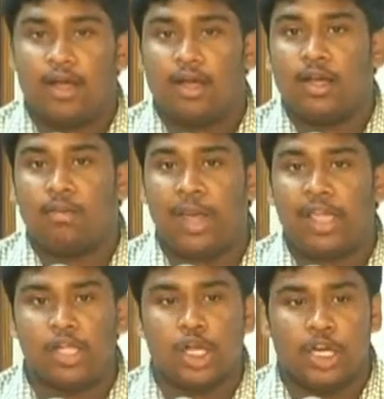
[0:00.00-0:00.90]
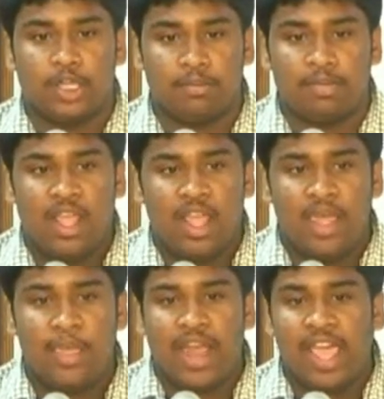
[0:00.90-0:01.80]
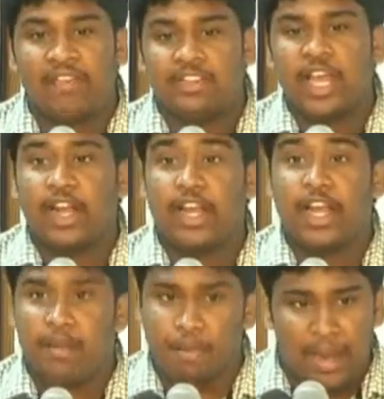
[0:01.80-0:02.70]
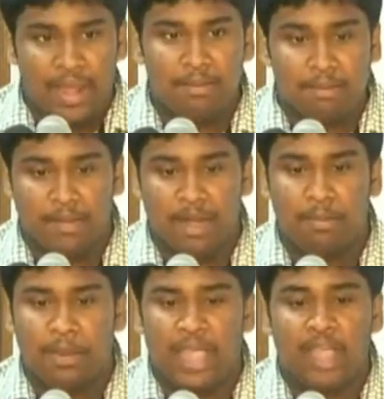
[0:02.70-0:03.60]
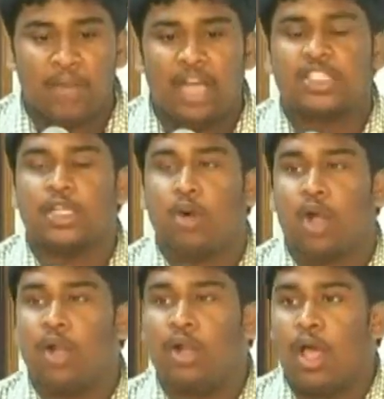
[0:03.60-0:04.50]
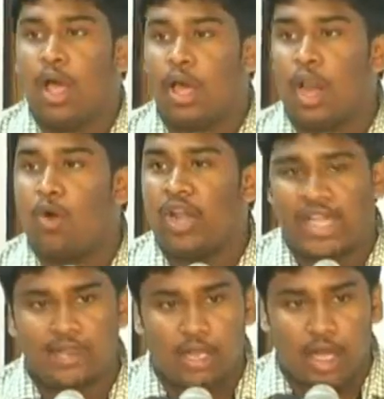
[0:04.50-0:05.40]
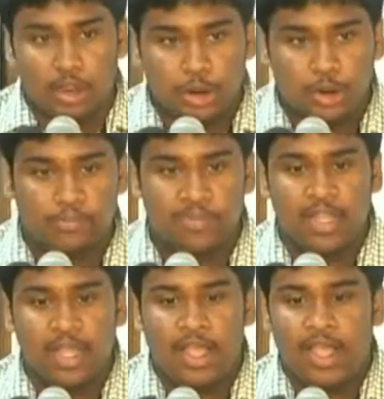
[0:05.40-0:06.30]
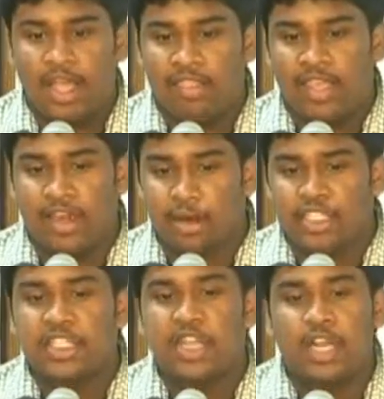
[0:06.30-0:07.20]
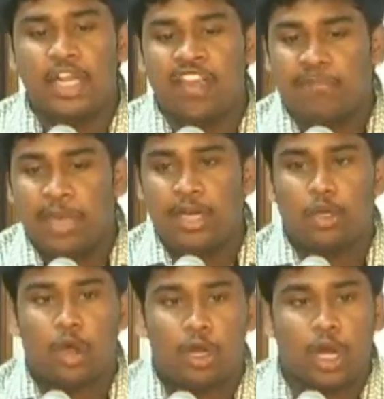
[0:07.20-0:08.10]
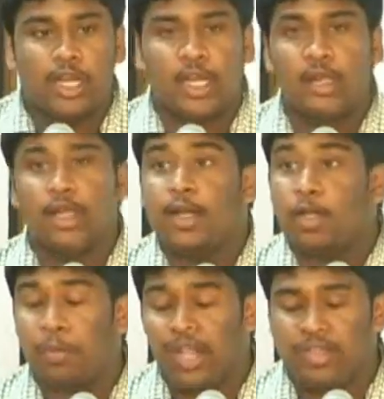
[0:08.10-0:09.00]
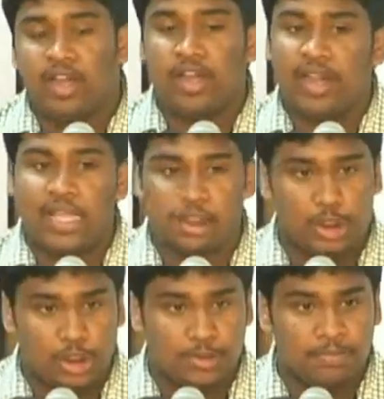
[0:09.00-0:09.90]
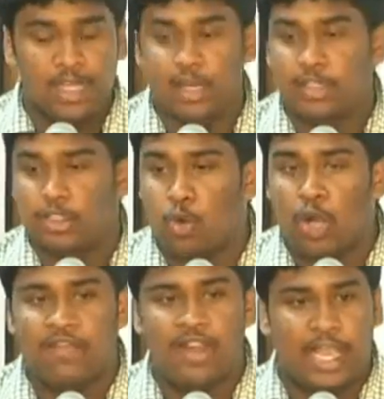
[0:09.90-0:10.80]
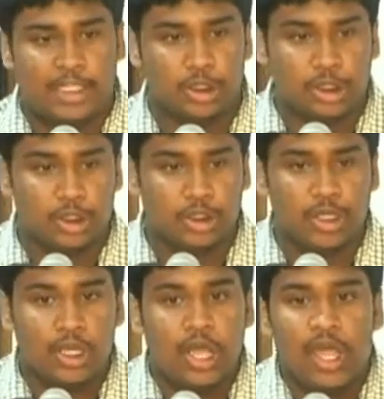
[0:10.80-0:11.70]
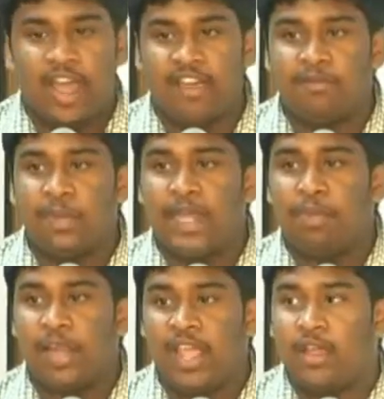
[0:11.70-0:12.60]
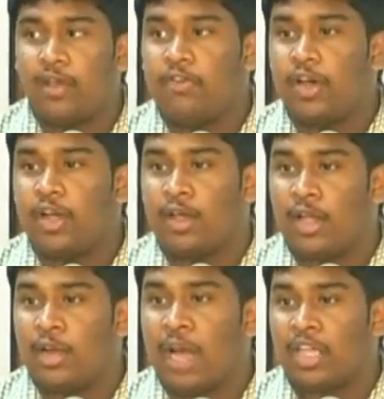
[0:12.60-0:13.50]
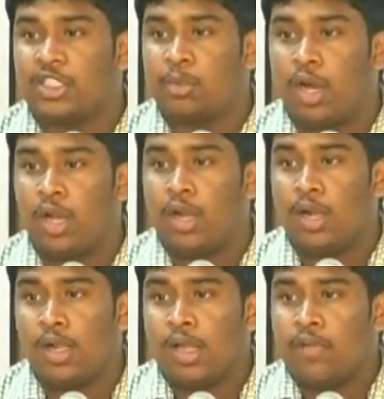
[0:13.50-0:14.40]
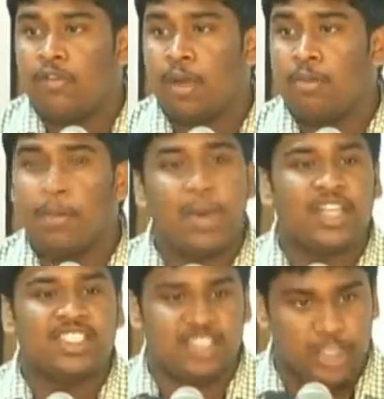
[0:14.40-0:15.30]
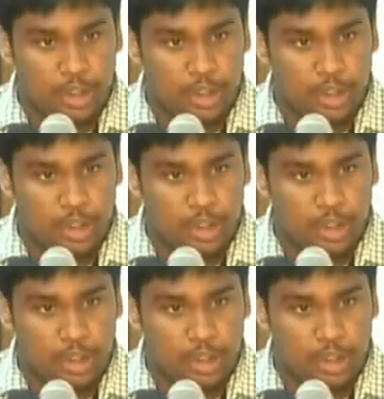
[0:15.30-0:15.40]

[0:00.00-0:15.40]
uh, Michael Jordan. And then I have started my uh, playing basketball around ninth class. And then recently I've been to Kolkata to play the nationals, school level nationals. I've been playing for in basketball from the past three